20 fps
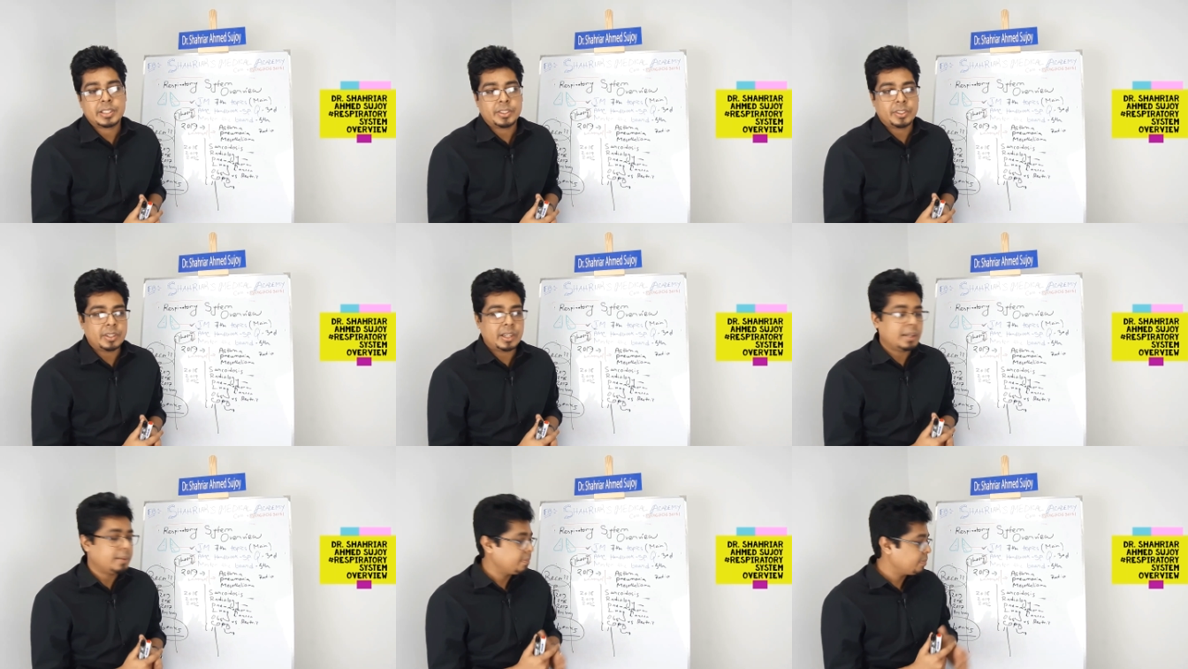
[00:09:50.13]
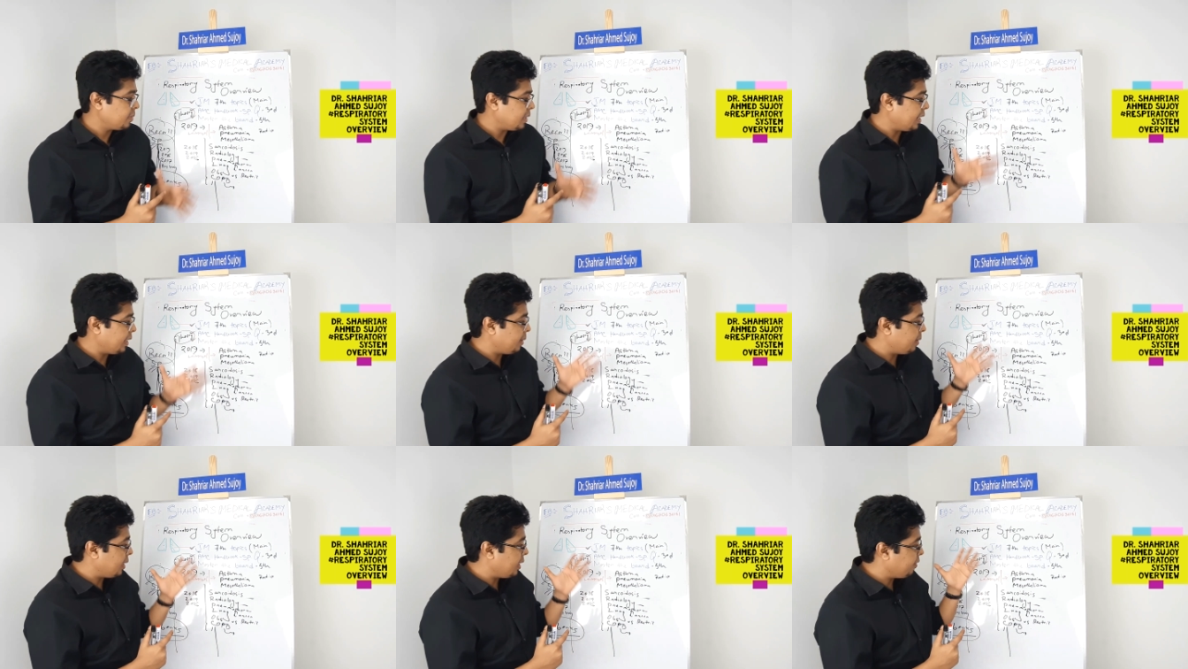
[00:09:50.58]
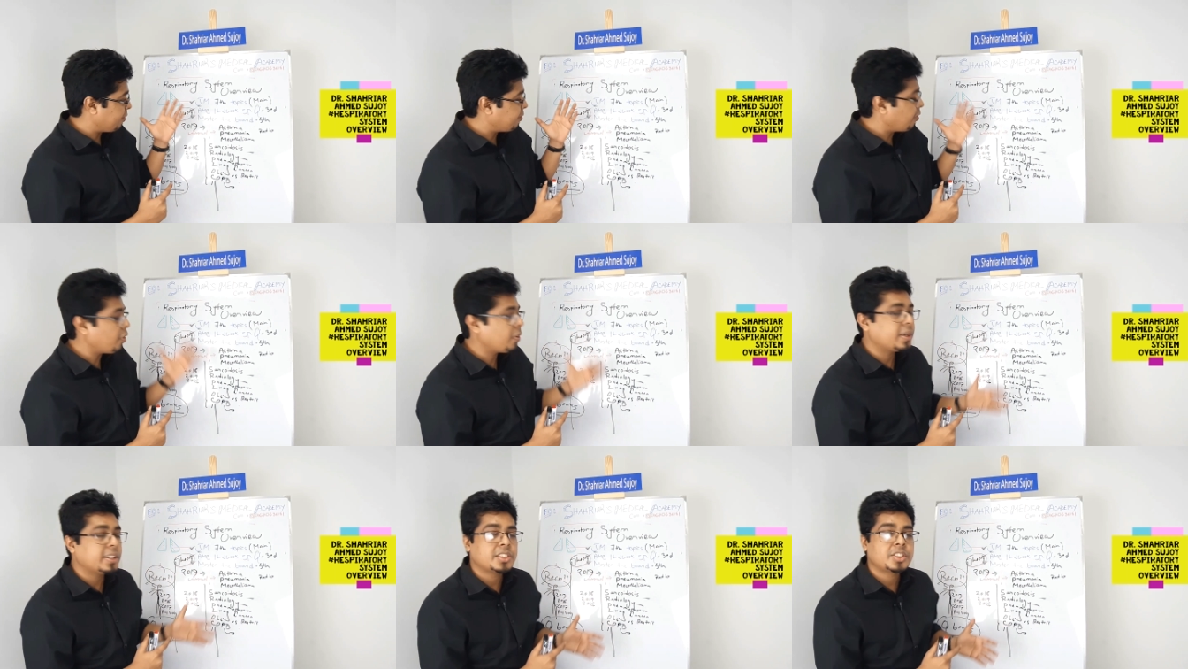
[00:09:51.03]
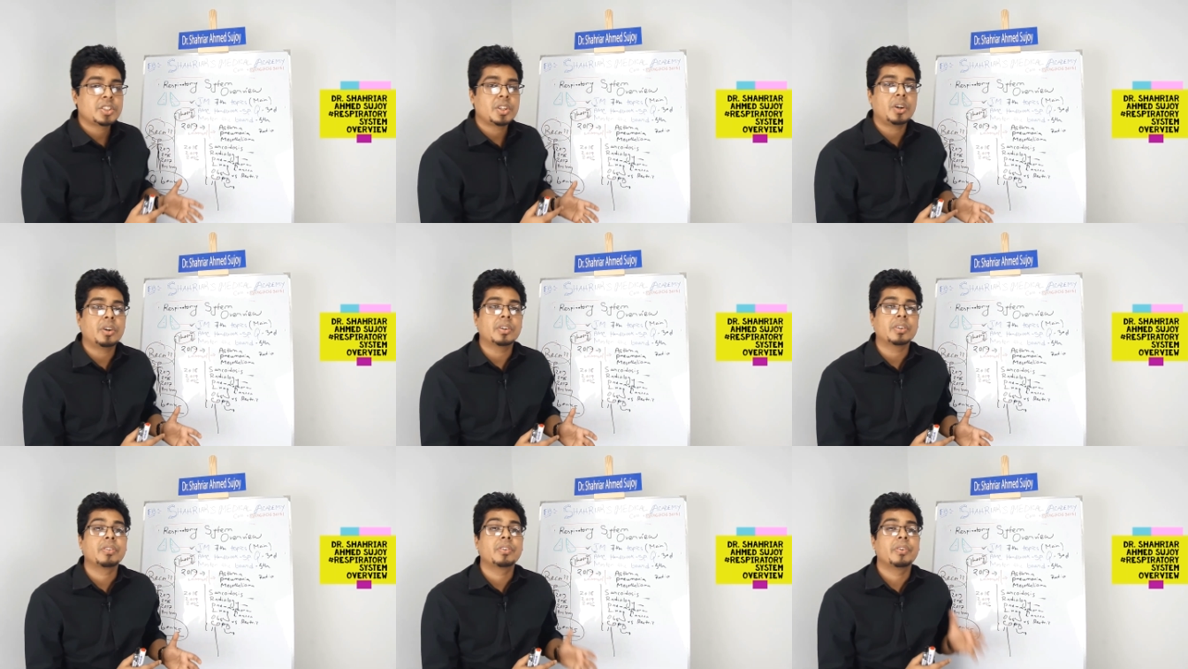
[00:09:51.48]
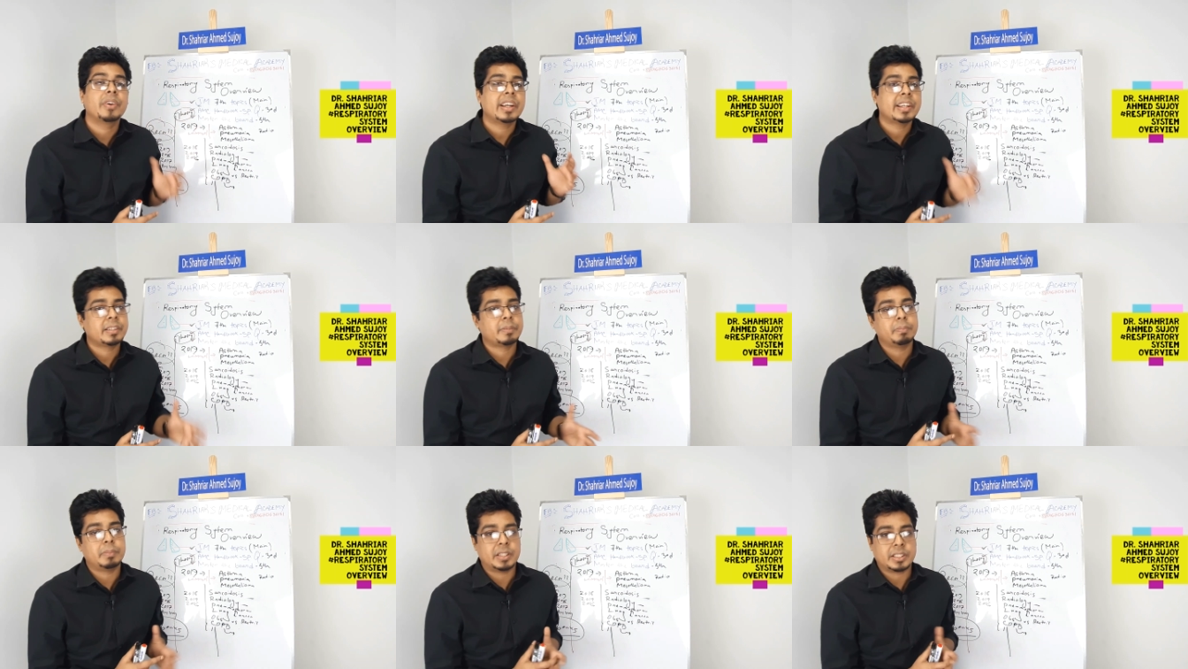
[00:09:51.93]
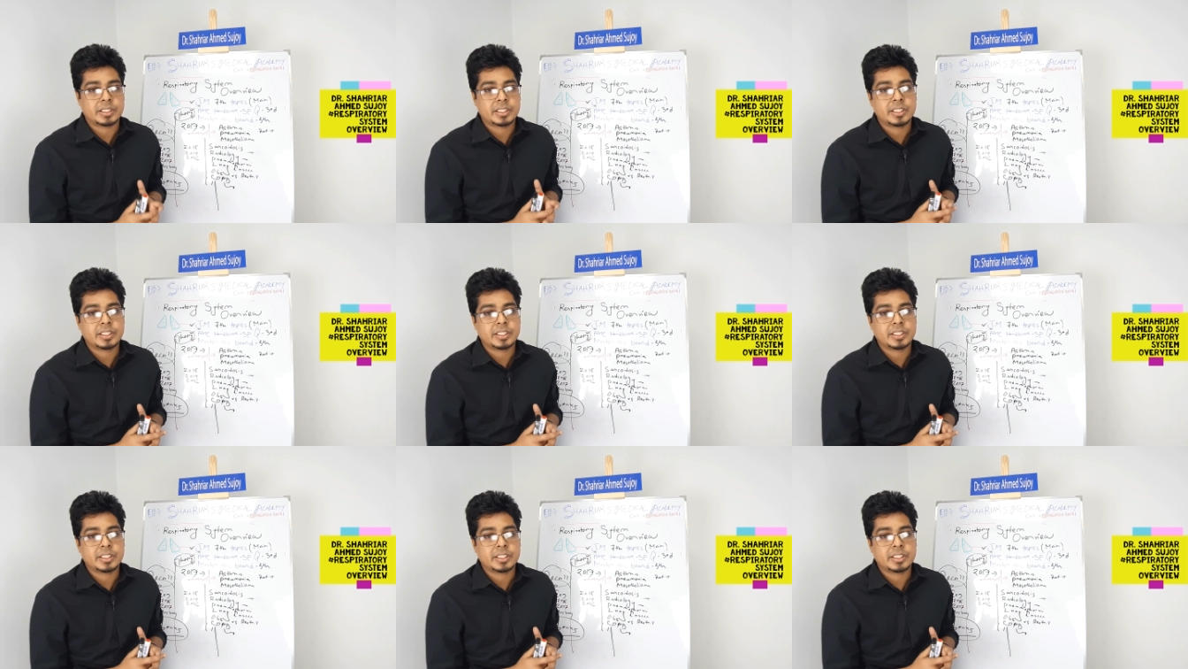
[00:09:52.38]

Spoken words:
You know, I focus on great marks.